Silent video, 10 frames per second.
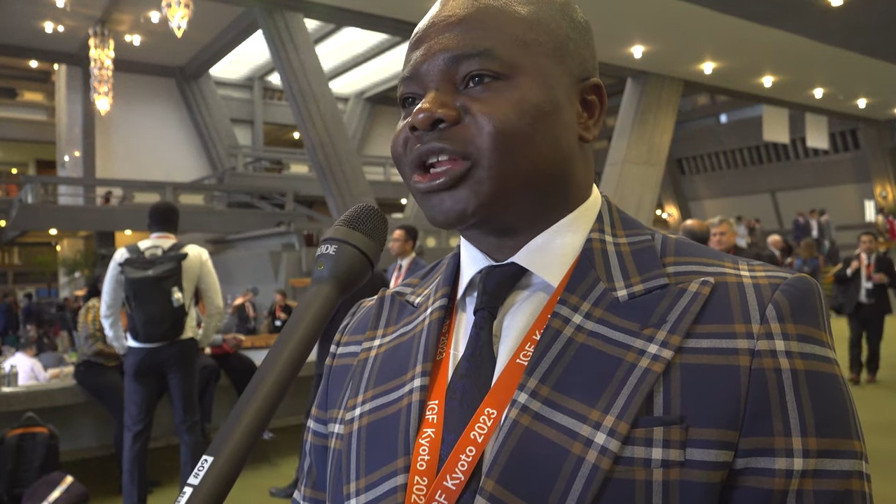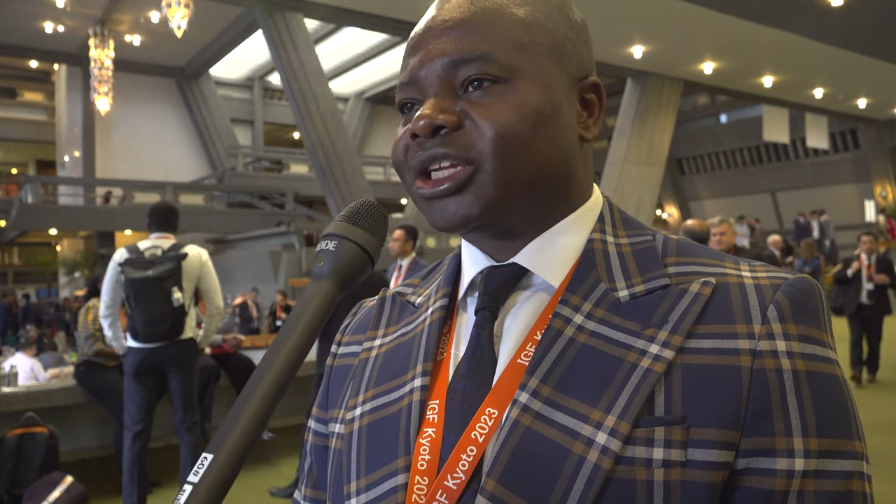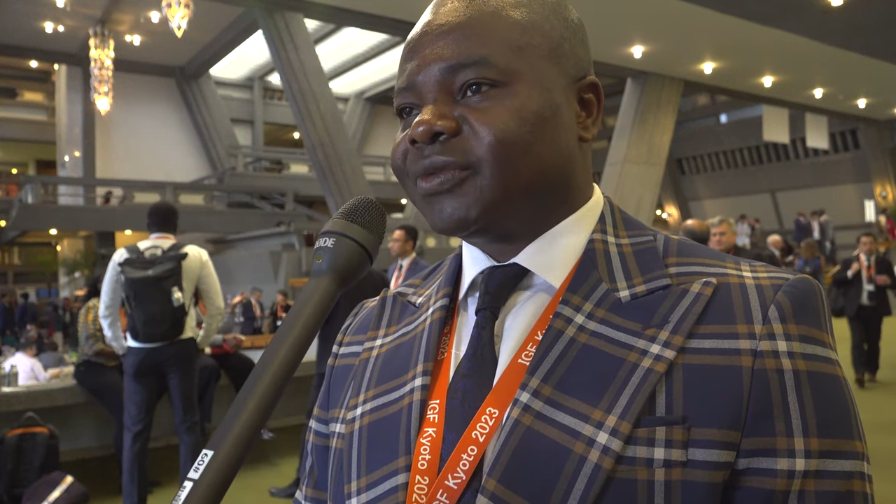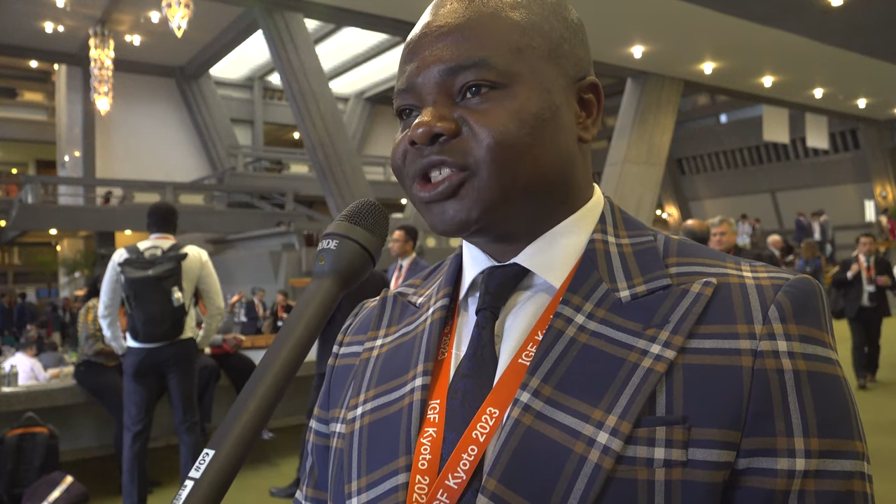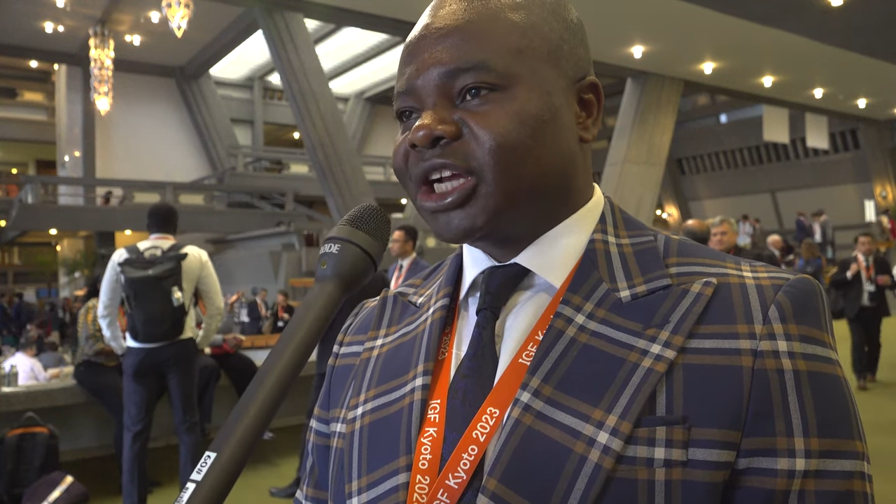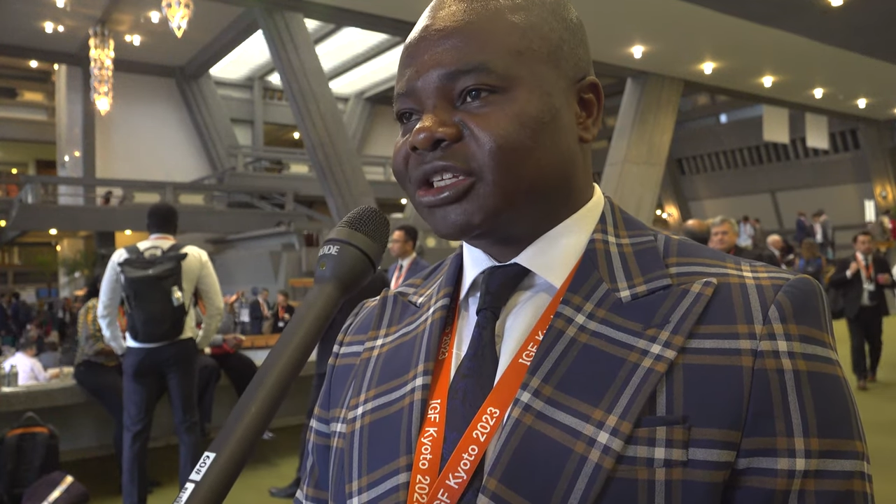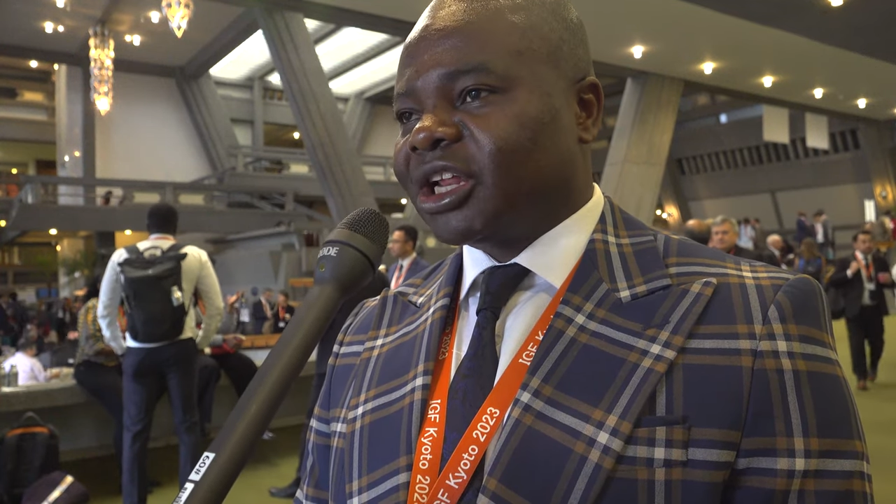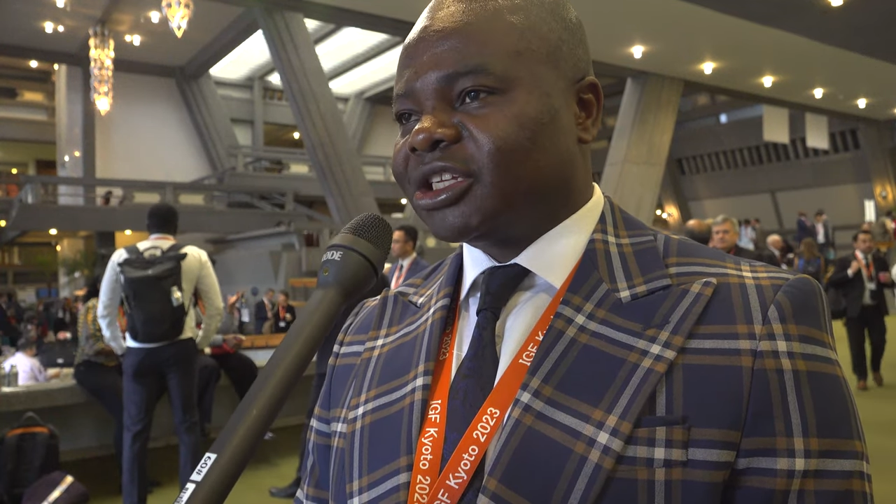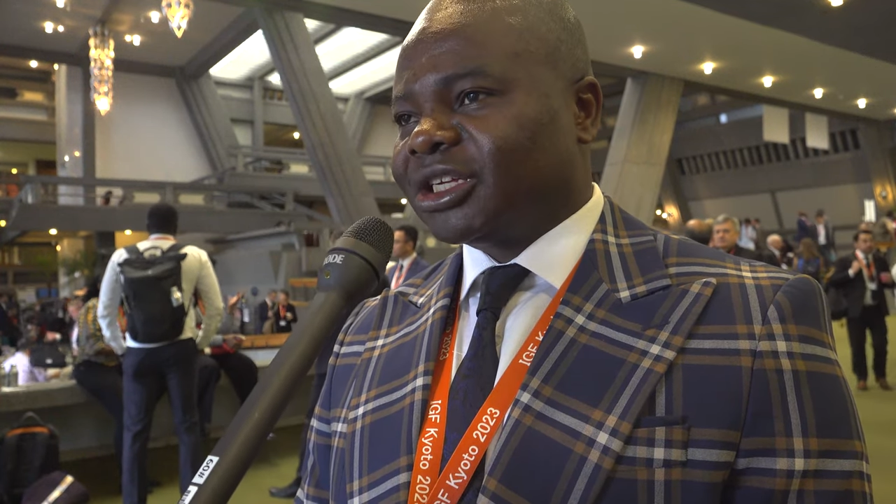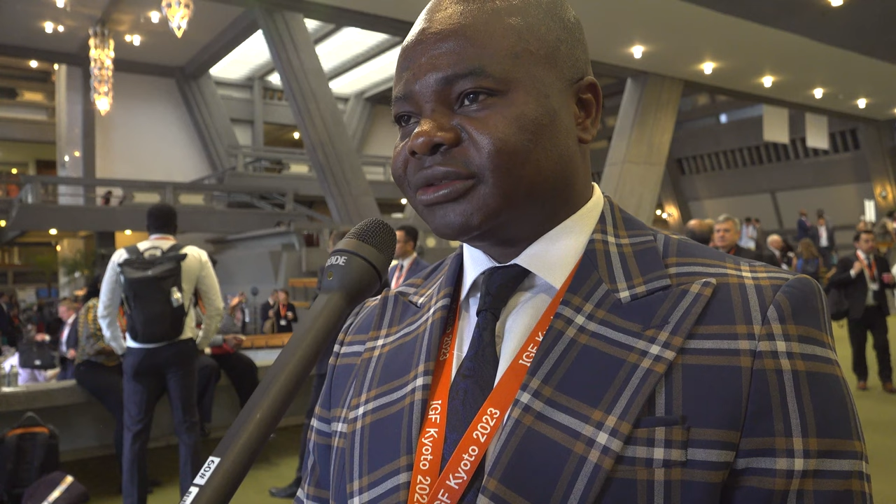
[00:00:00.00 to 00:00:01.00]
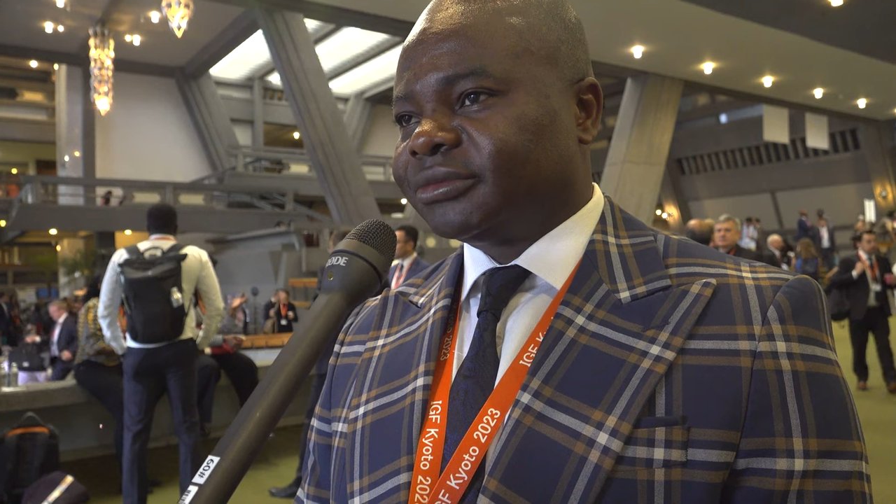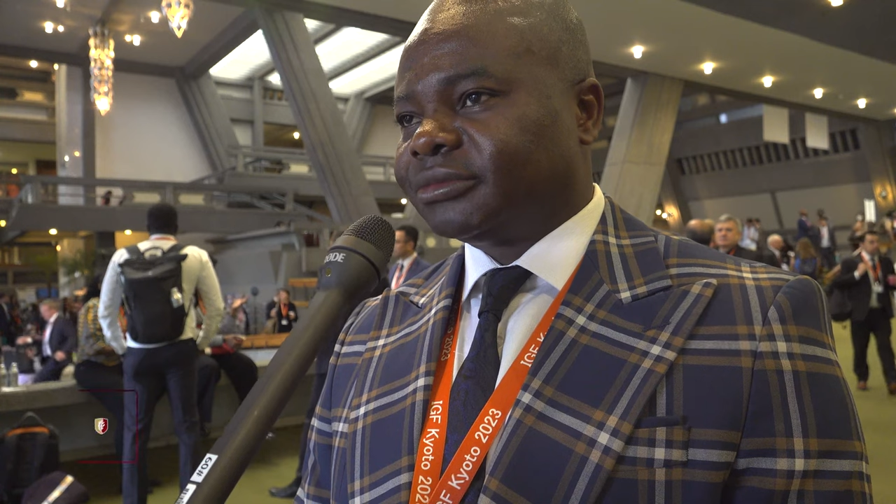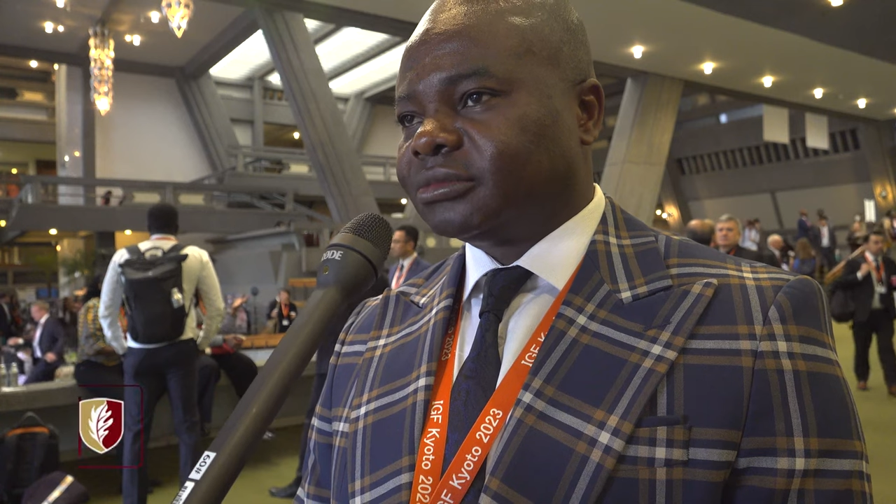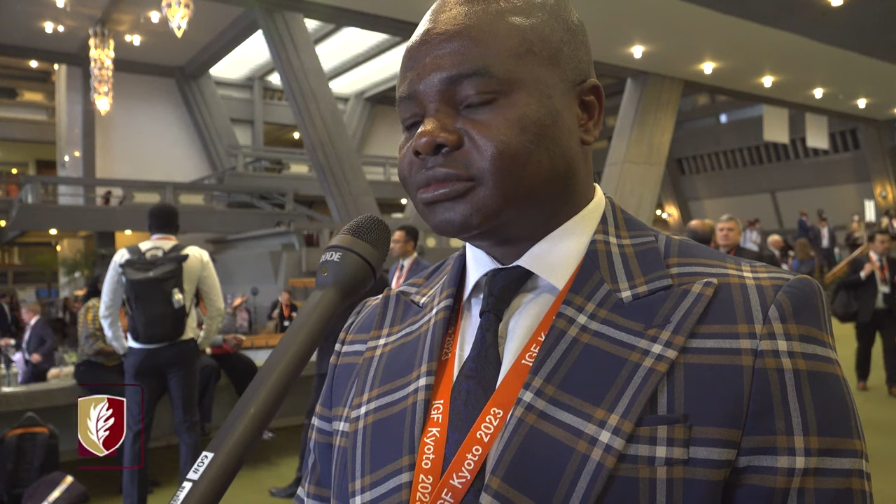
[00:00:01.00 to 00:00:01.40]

with artificial intelligence